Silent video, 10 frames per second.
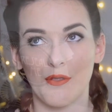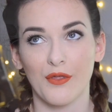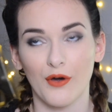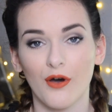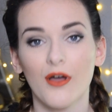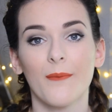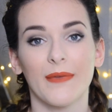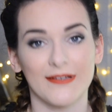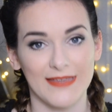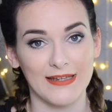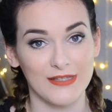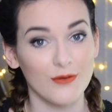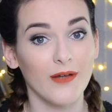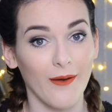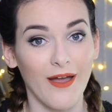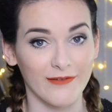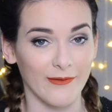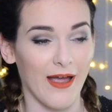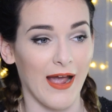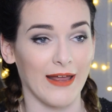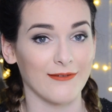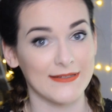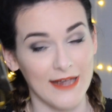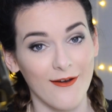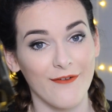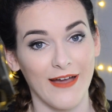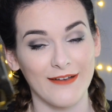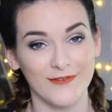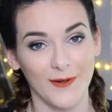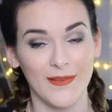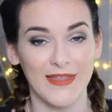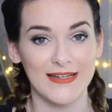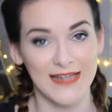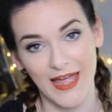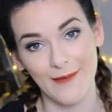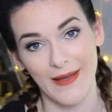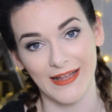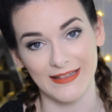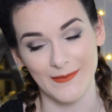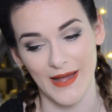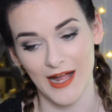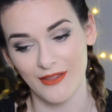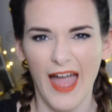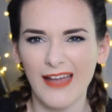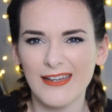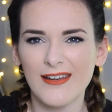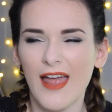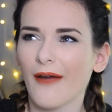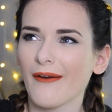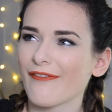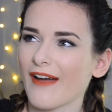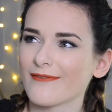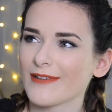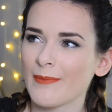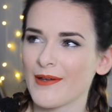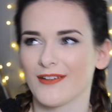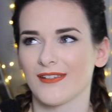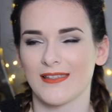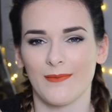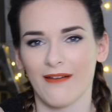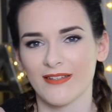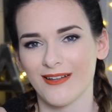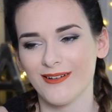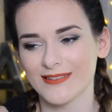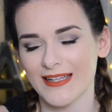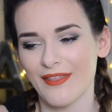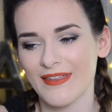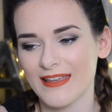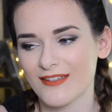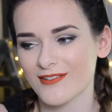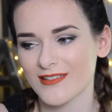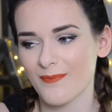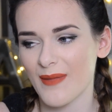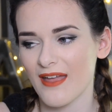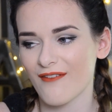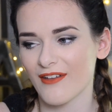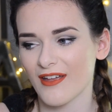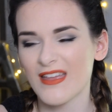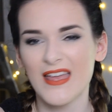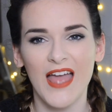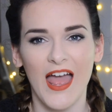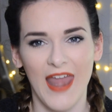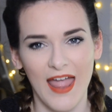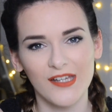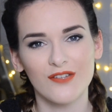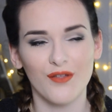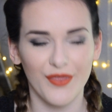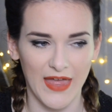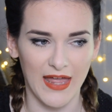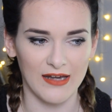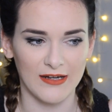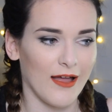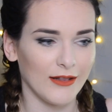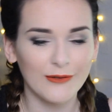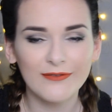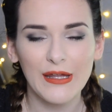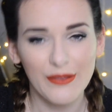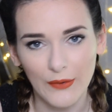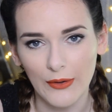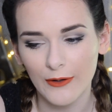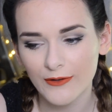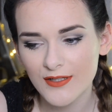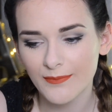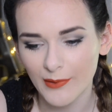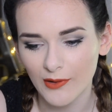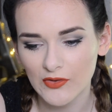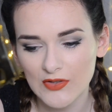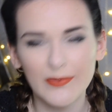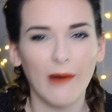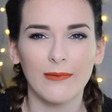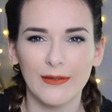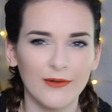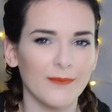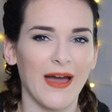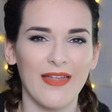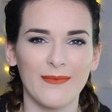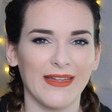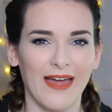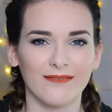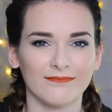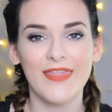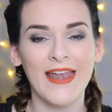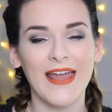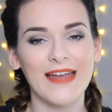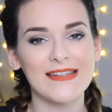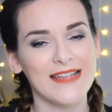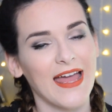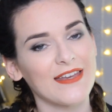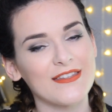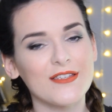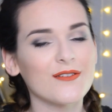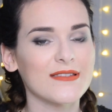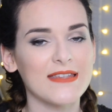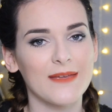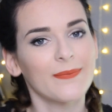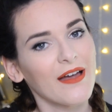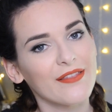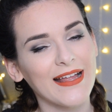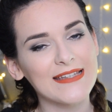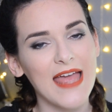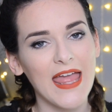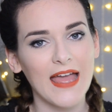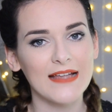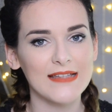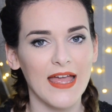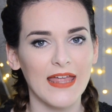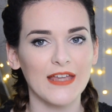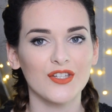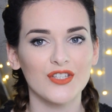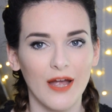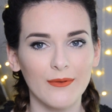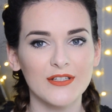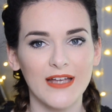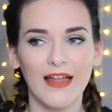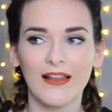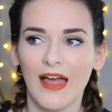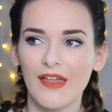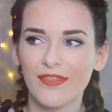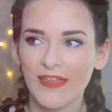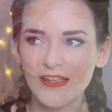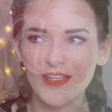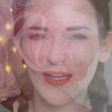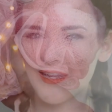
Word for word: thought, because they do go everywhere, and I was terrified of dropping the entire bag in the bath. I don't know if I'd repurchase the bath salts. I think it's just a bit of an extra thing, a lovely thought, but probably wouldn't buy them again. Then I decided to use the bath latte as a shower gel. I think you